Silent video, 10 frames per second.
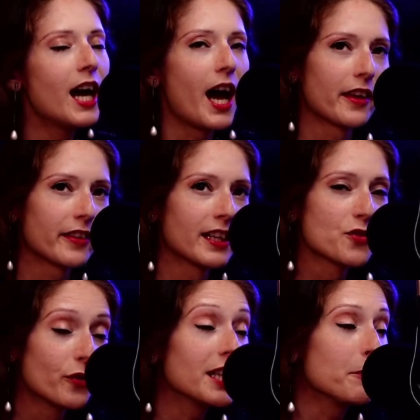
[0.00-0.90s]
And I think it's
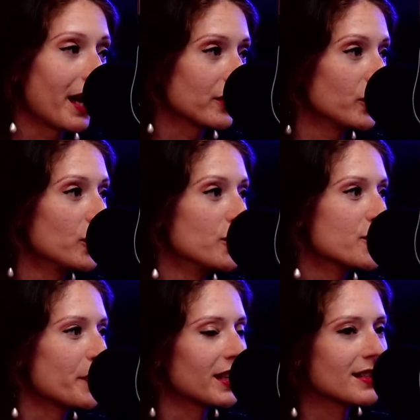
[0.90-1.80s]
really bad news
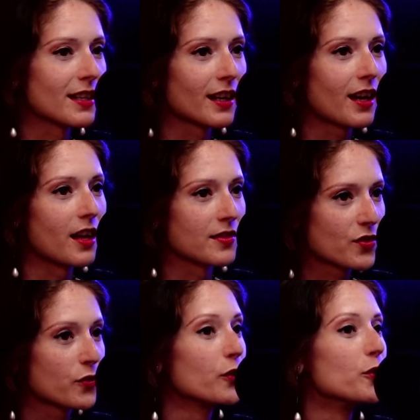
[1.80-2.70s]
because it cuts
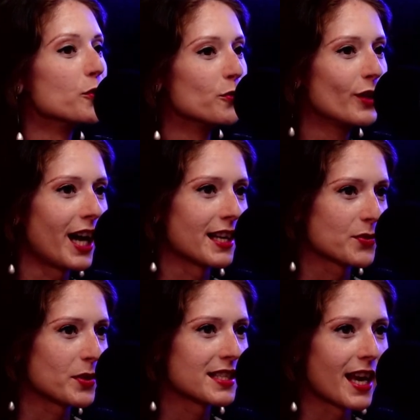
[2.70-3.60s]
through, as
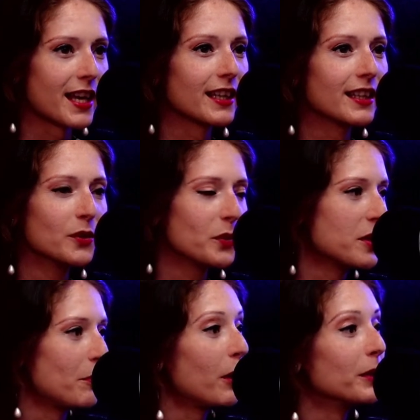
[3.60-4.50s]
we say, with the
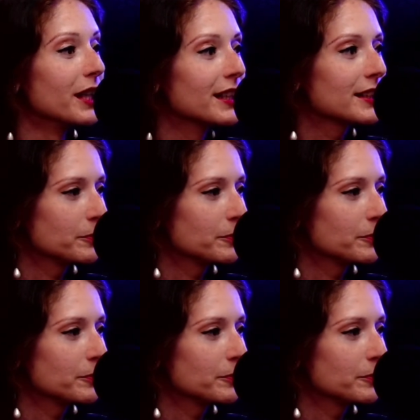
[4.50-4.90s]
public.